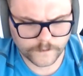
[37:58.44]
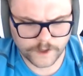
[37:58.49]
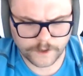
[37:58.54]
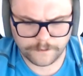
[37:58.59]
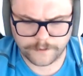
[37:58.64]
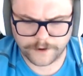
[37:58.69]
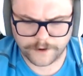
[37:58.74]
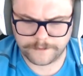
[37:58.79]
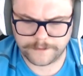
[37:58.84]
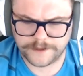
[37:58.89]

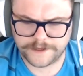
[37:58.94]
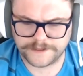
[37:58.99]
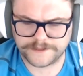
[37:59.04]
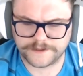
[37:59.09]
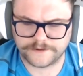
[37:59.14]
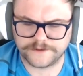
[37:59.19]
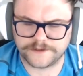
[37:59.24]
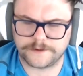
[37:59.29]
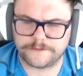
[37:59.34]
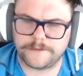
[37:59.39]
but because I
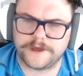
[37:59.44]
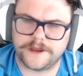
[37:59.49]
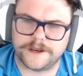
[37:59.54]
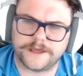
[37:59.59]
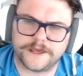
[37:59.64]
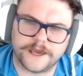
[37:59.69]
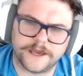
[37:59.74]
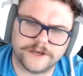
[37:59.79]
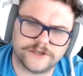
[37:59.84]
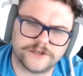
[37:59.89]
was on
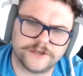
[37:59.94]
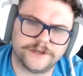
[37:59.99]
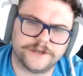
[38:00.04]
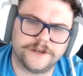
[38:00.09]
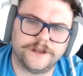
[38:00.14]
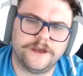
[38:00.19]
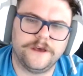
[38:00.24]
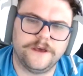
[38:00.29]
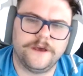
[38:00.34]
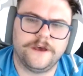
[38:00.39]
medication,
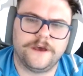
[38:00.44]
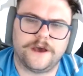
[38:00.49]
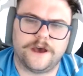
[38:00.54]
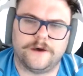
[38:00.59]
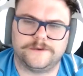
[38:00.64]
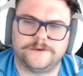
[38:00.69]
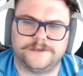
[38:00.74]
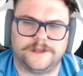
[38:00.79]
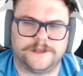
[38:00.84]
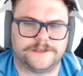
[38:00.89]

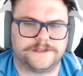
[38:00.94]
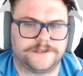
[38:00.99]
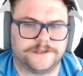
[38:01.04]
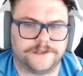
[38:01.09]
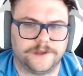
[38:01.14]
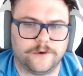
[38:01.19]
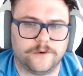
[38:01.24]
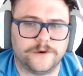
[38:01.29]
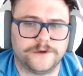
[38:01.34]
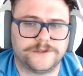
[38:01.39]
I was a lot
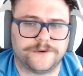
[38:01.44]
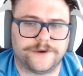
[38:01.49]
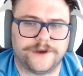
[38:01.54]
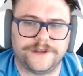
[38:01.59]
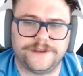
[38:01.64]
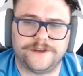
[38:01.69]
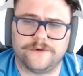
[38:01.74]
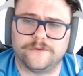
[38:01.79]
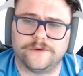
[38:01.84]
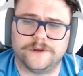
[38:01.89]
slower, so I
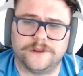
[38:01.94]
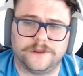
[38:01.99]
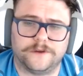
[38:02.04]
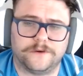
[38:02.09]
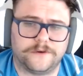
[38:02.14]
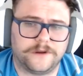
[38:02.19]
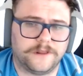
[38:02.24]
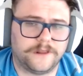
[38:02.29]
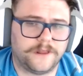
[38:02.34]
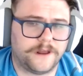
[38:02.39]
had to
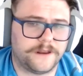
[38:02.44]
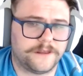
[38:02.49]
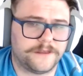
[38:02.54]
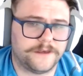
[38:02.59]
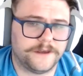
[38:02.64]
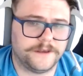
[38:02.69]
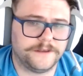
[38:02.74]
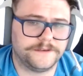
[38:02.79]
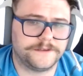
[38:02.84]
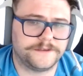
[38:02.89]
relearn a lot of
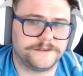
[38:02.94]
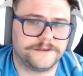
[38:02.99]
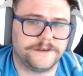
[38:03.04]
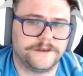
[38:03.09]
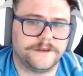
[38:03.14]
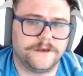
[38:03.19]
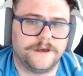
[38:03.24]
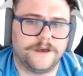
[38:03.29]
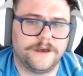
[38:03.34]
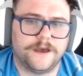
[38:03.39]
things.
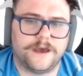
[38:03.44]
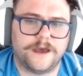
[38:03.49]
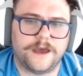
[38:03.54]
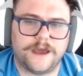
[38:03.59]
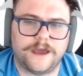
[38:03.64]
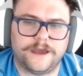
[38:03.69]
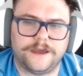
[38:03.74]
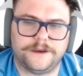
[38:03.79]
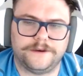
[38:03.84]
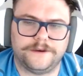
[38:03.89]

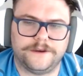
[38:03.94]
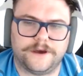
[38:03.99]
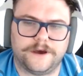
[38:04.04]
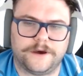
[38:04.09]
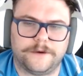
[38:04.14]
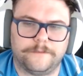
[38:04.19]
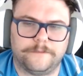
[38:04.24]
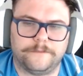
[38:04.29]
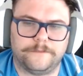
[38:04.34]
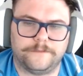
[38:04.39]
And
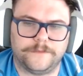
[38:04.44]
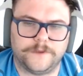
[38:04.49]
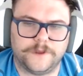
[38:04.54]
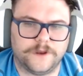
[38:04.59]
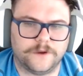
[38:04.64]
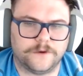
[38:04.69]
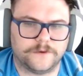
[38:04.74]
um, you know,